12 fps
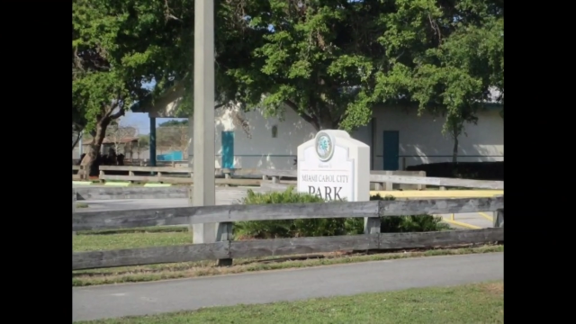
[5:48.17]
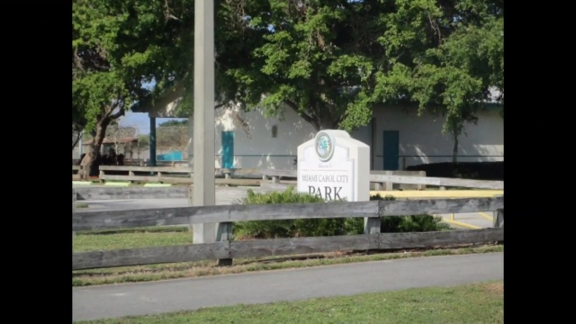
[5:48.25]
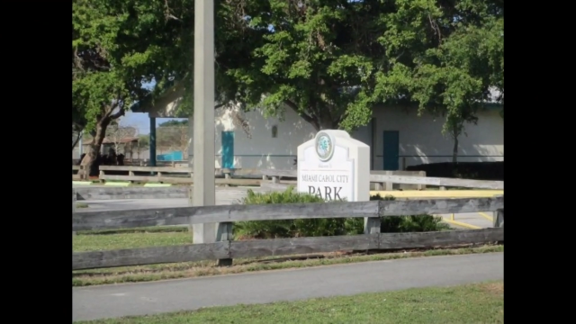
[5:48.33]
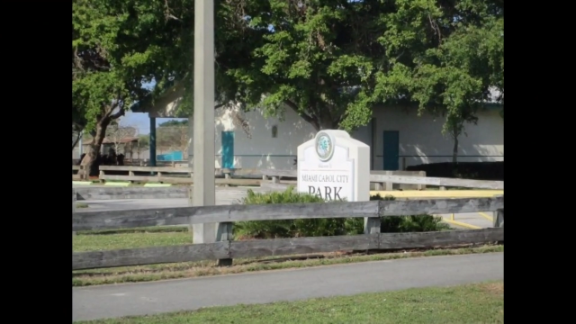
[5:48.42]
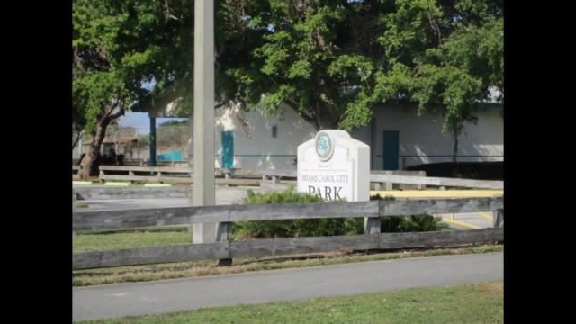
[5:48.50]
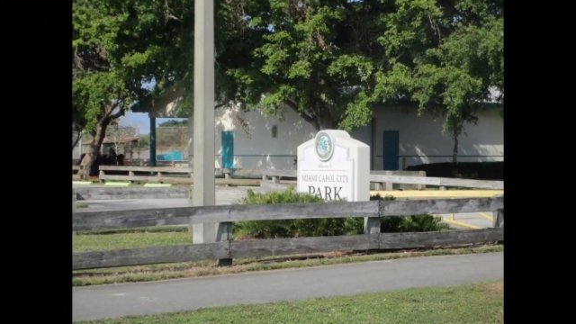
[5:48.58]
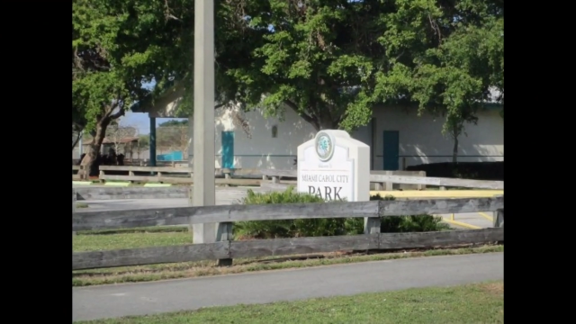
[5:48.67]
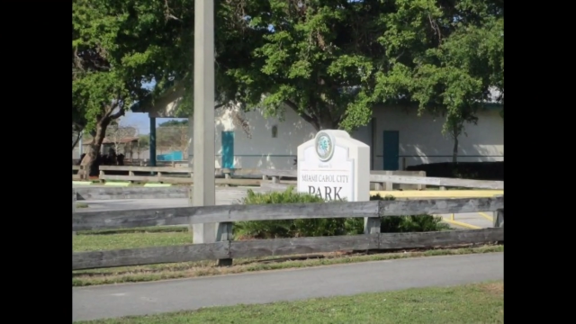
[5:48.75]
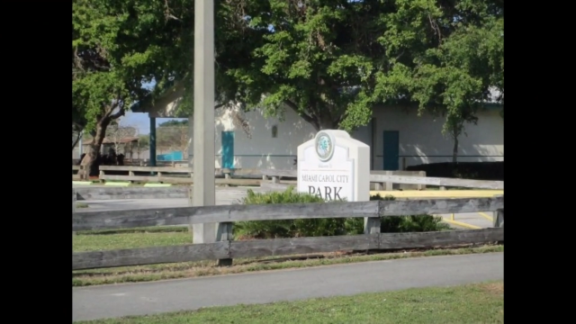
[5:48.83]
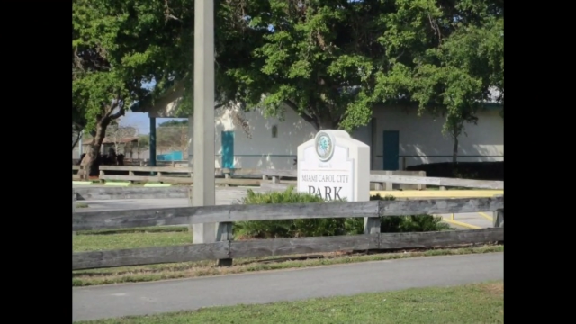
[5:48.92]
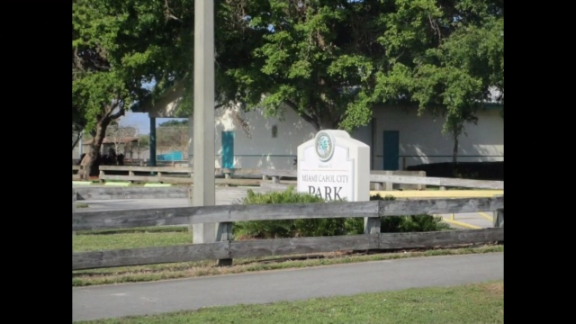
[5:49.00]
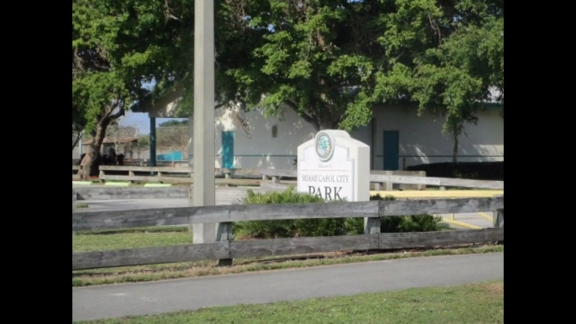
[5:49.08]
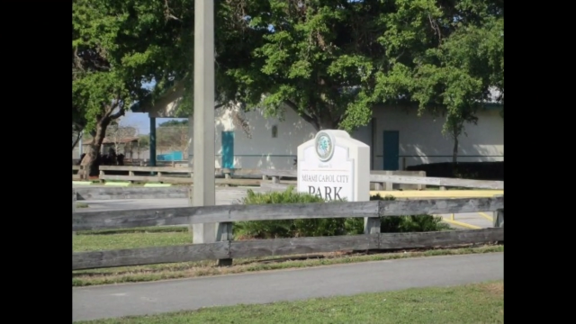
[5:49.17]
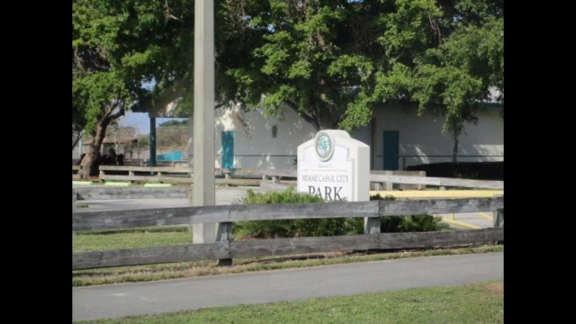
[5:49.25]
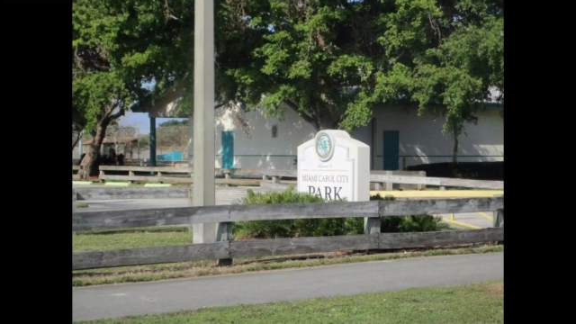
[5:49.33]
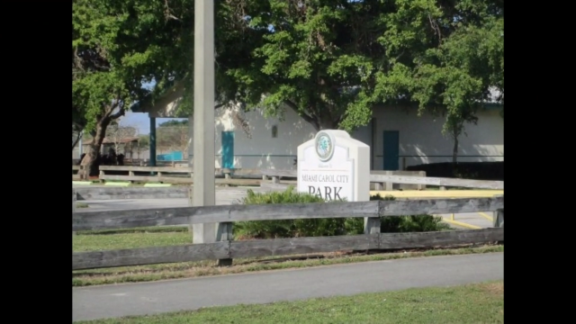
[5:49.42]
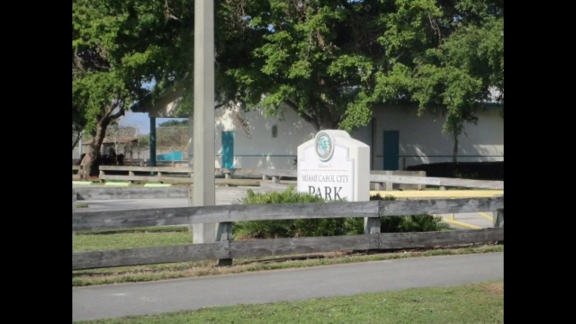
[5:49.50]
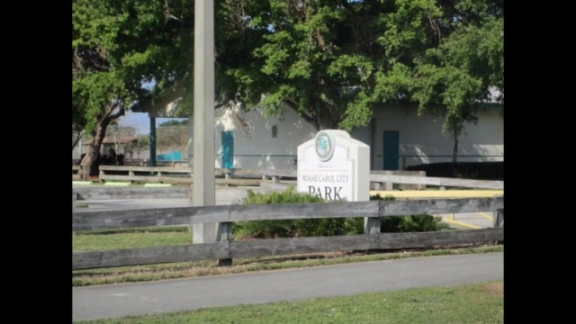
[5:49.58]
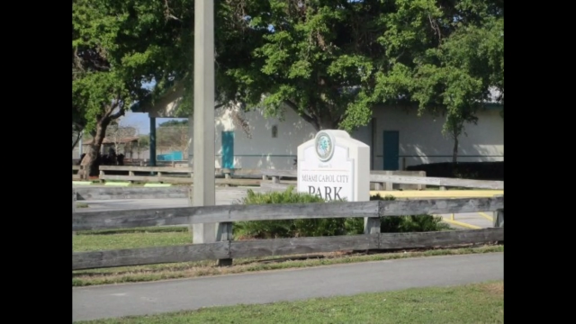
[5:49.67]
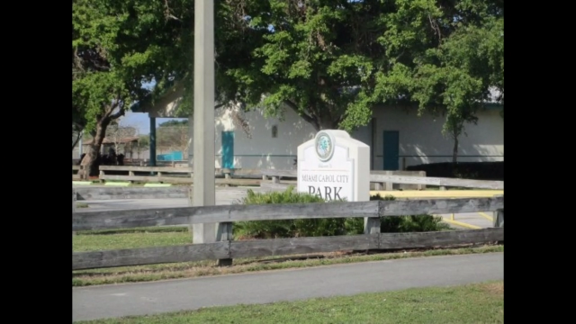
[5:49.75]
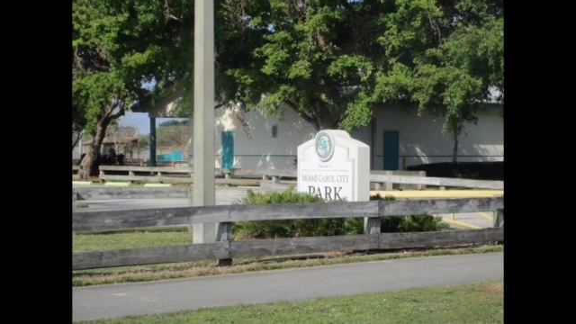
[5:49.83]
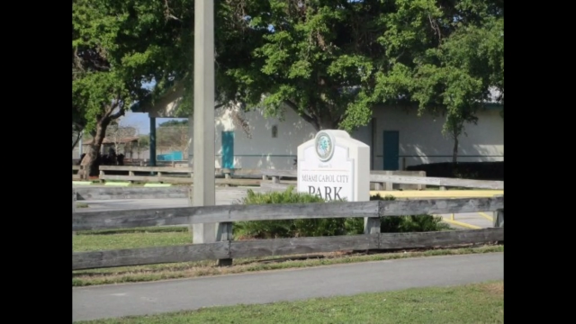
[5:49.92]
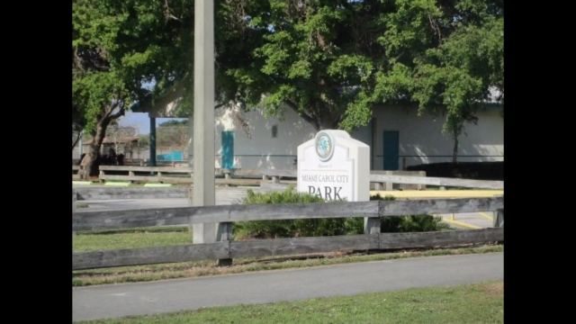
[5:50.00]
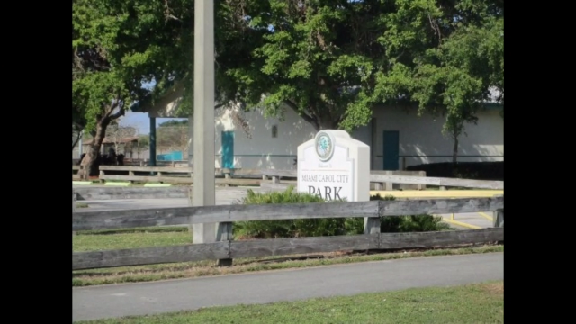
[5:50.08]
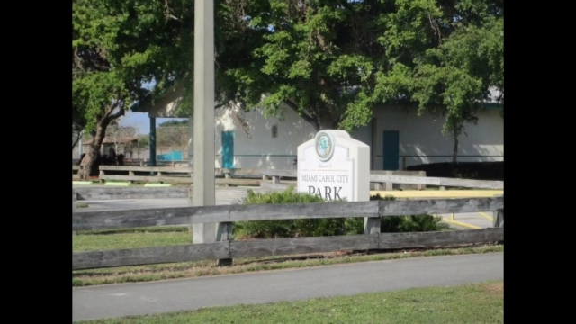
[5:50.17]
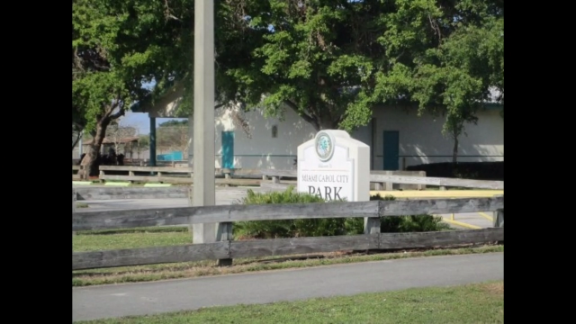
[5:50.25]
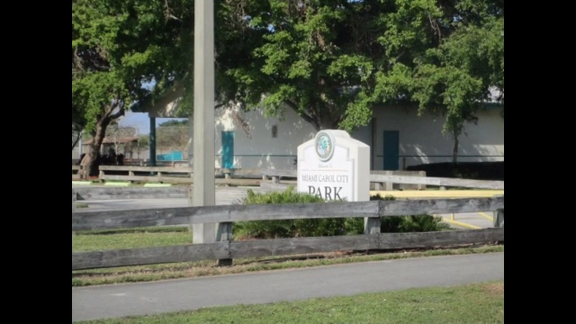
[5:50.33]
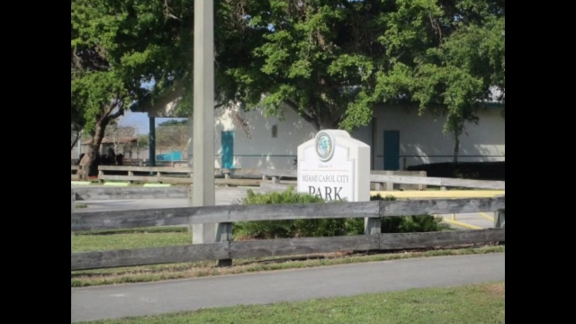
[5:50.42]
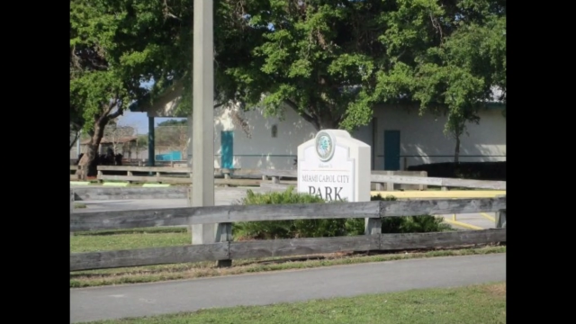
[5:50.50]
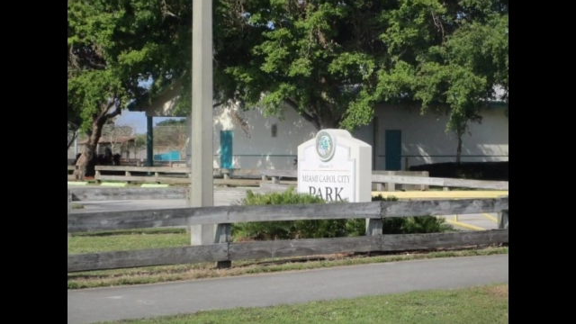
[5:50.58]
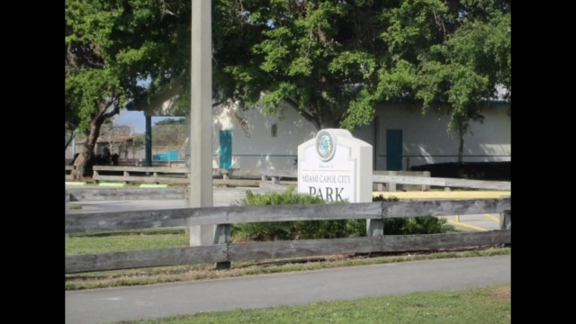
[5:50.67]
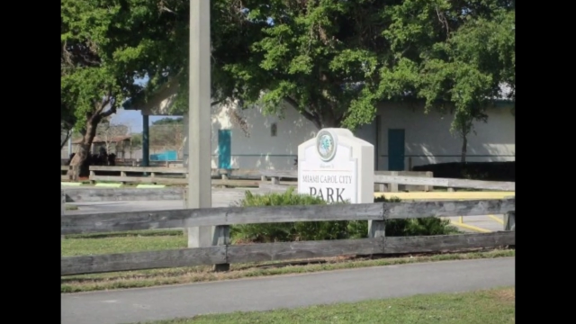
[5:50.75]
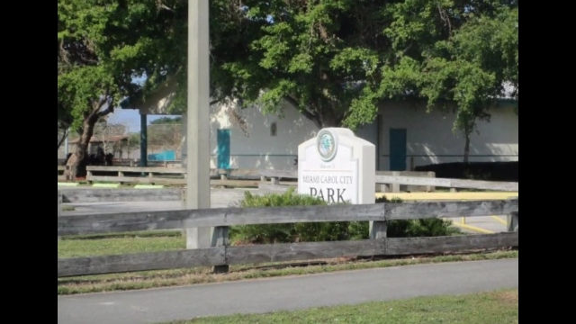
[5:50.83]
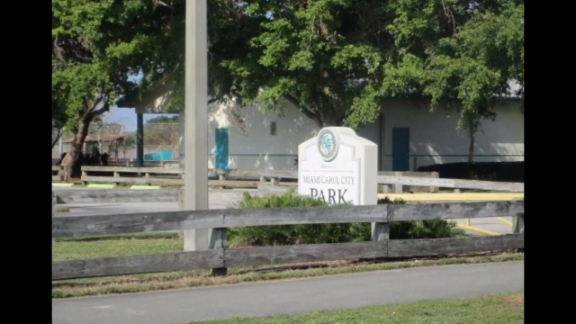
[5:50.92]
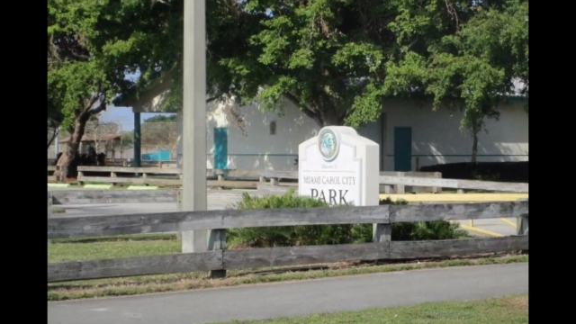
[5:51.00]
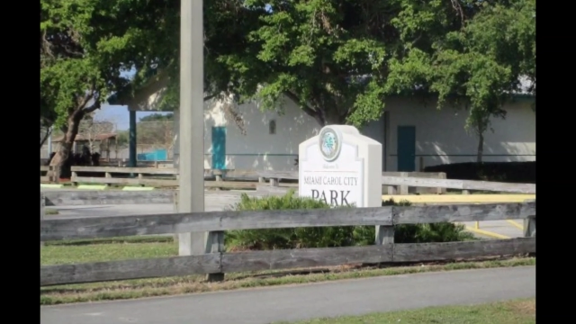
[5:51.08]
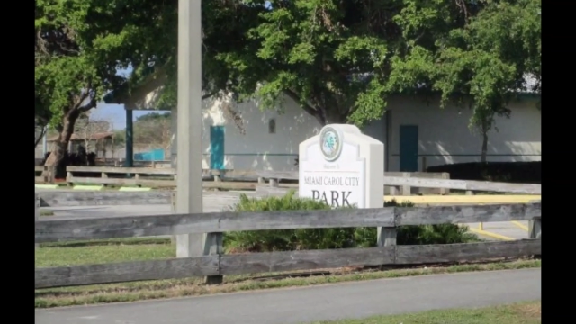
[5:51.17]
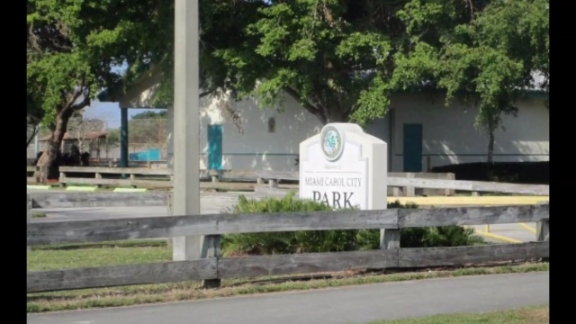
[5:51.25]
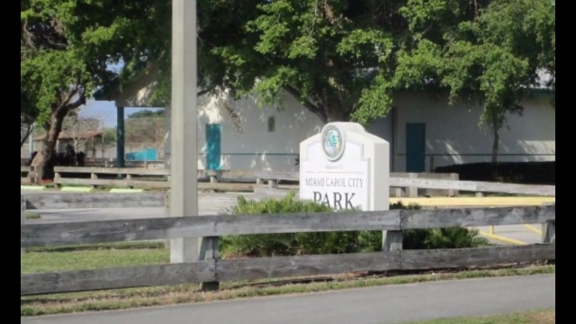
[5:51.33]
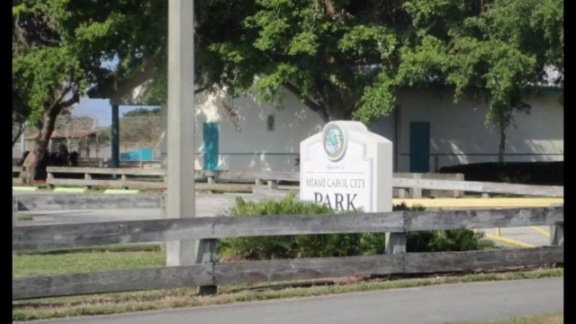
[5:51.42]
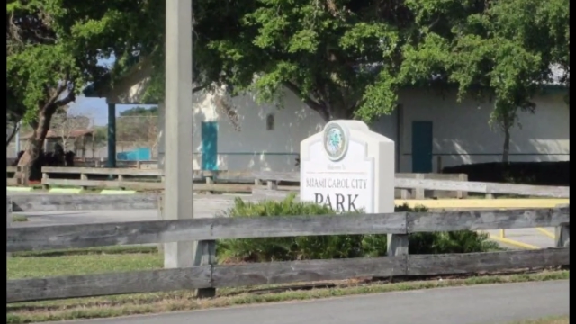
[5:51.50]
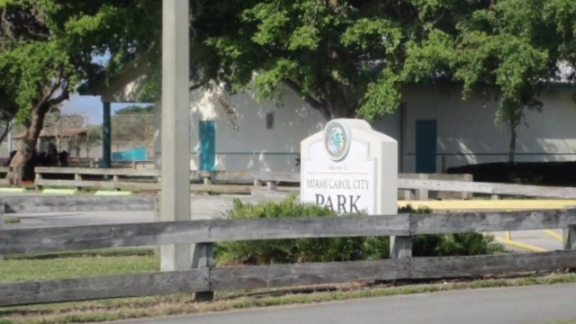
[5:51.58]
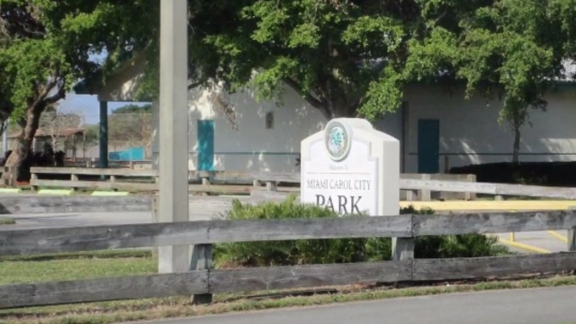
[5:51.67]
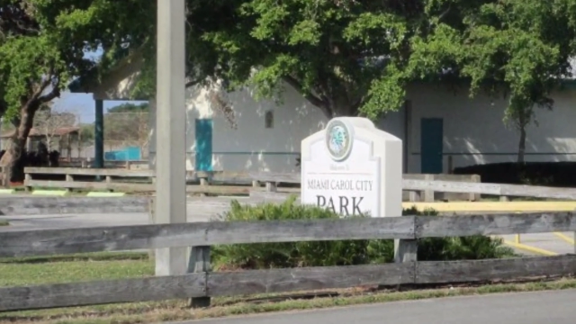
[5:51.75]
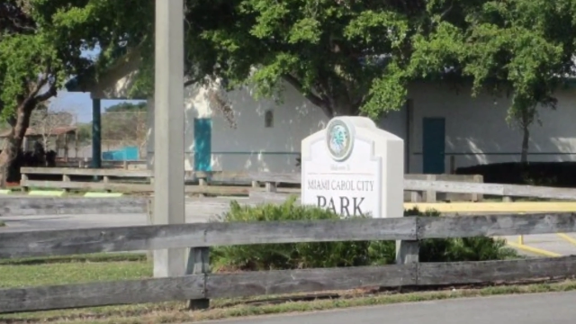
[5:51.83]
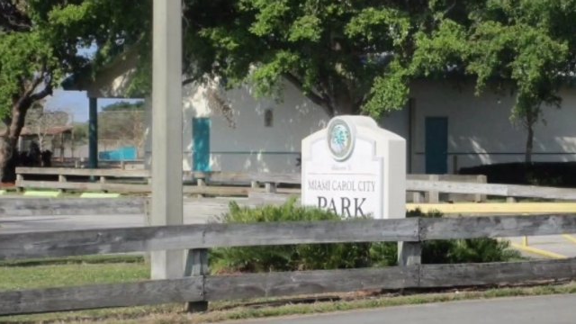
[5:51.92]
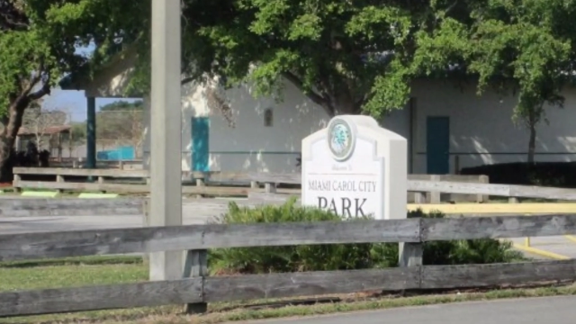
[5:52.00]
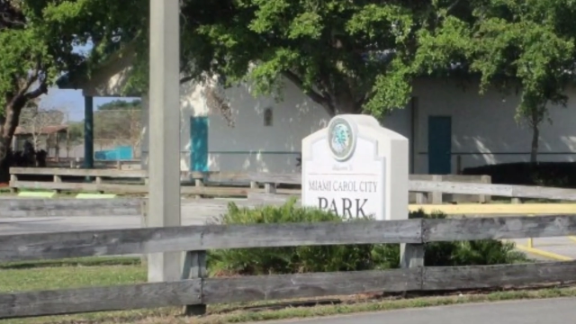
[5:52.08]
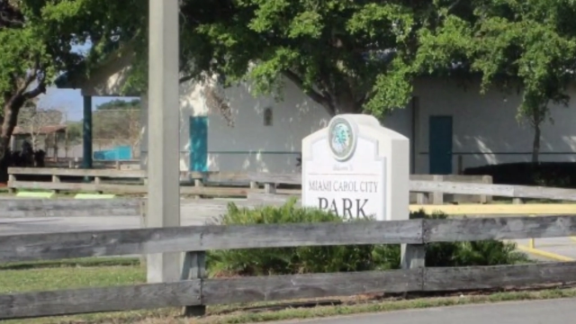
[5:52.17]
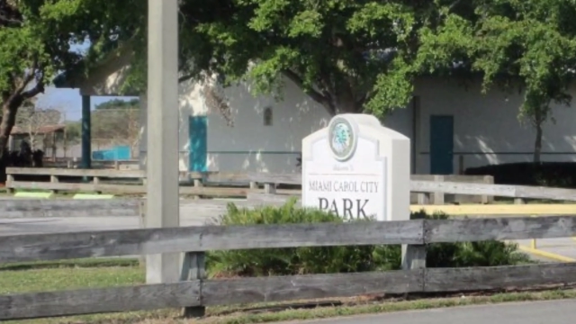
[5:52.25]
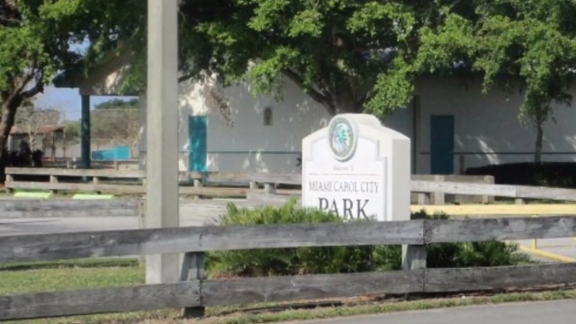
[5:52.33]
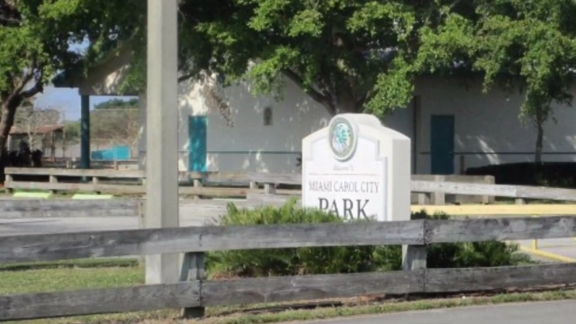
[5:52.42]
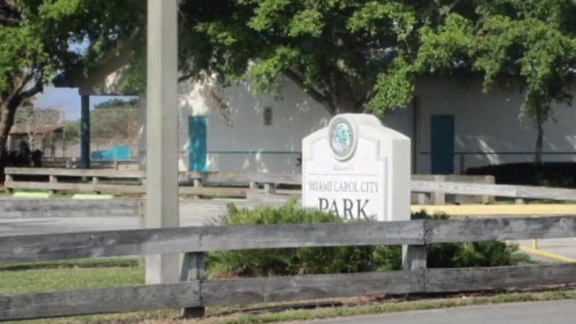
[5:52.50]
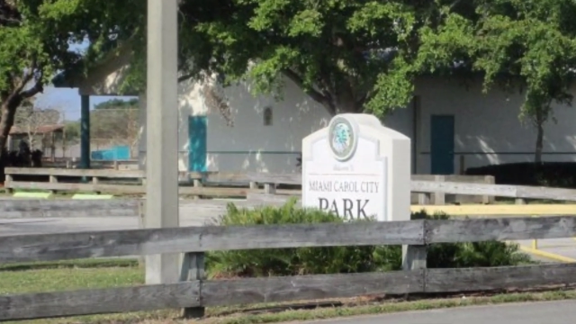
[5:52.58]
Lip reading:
[unreadable: no face in view]